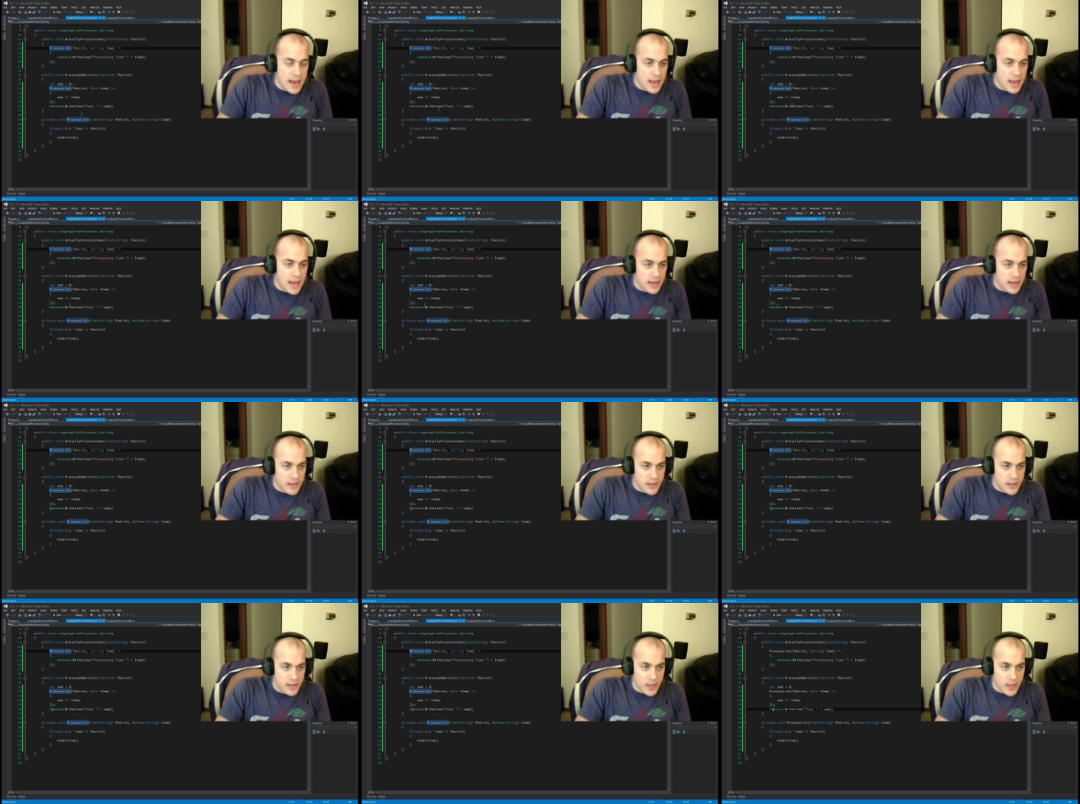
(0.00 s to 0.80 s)

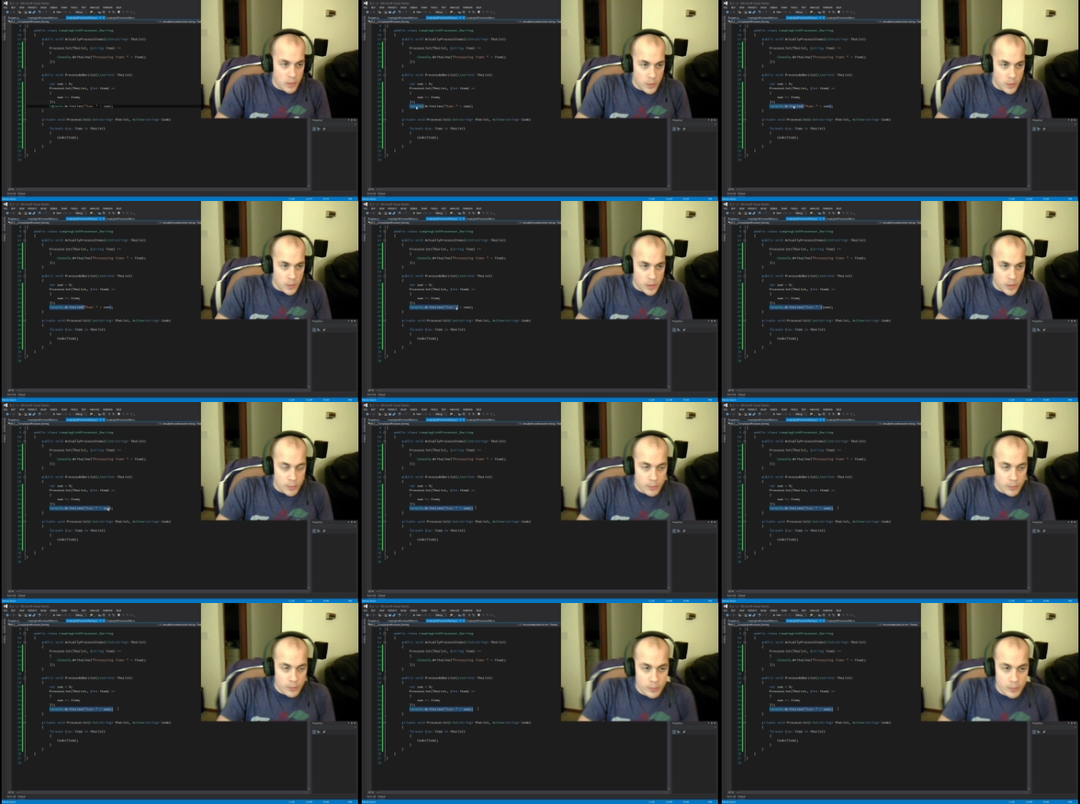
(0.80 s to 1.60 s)
and then at the end we, we
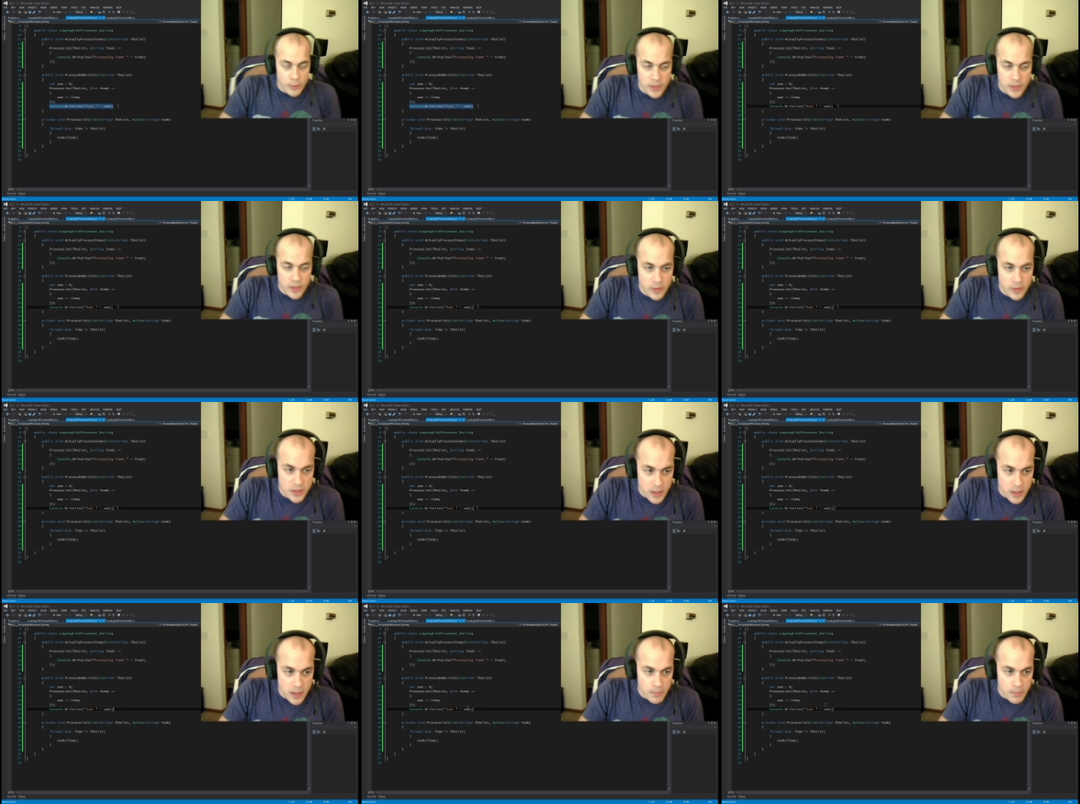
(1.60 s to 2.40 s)
print out
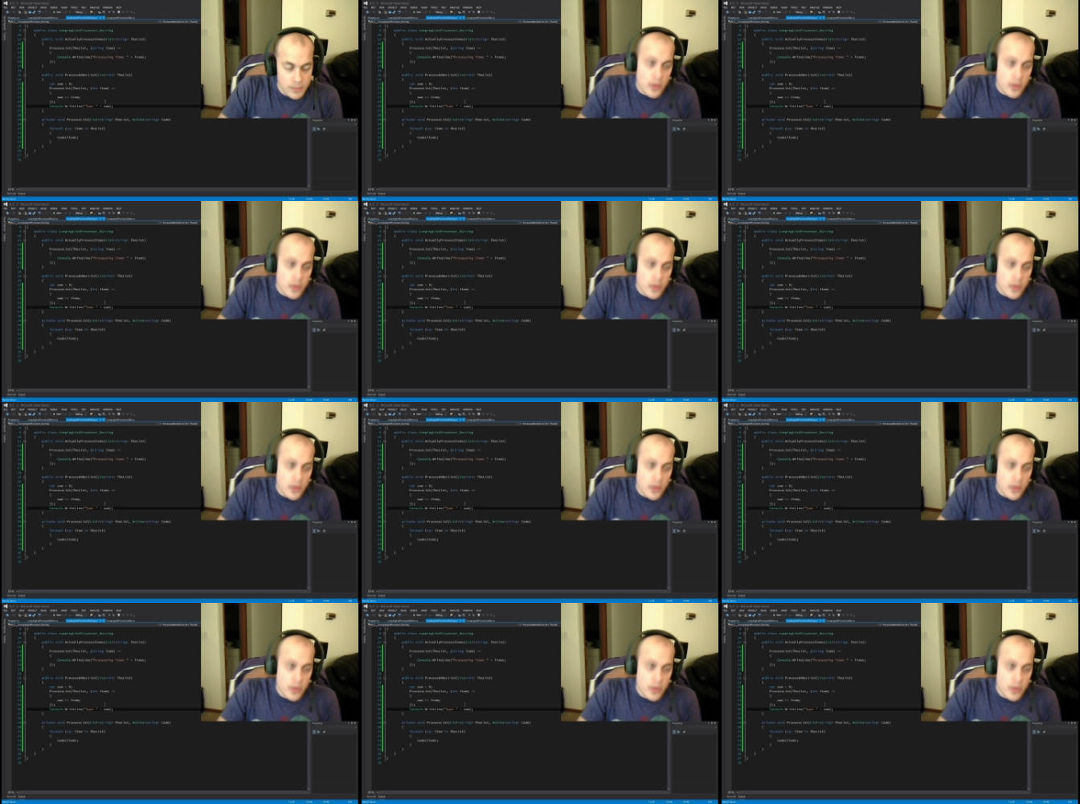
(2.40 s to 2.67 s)
the sum.